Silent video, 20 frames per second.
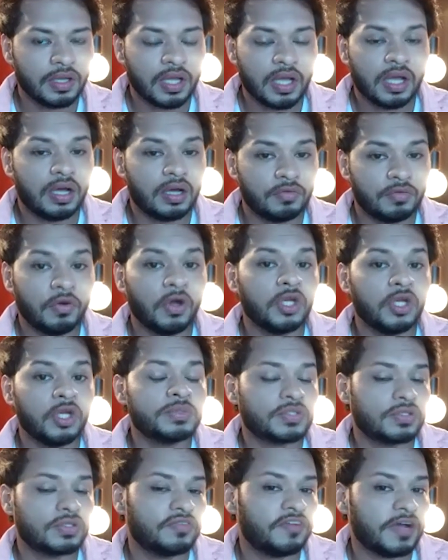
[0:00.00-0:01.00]
uh,
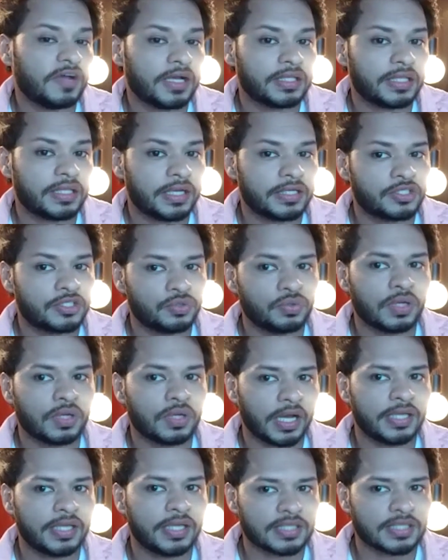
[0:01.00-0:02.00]
volumes to the fact that you
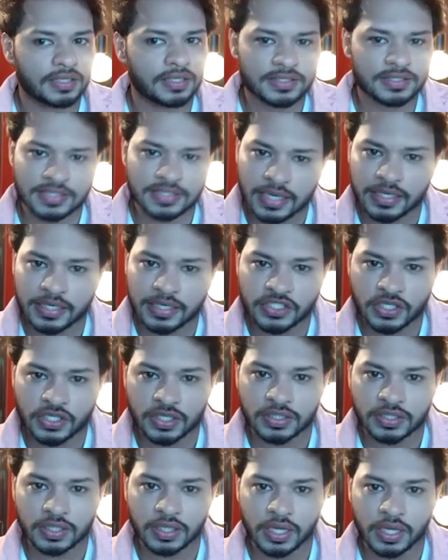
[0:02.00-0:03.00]
guys understand each
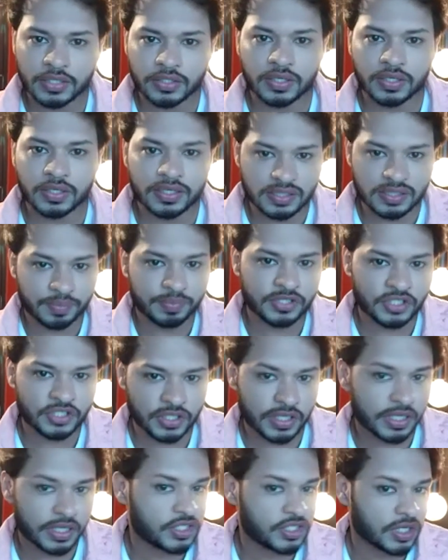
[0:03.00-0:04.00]
other and you guys
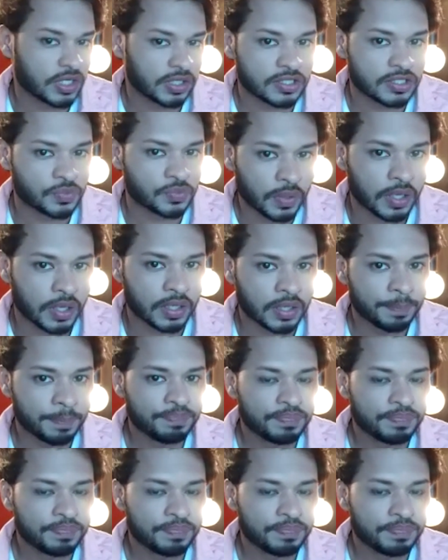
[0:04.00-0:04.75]
appreciate each other's work.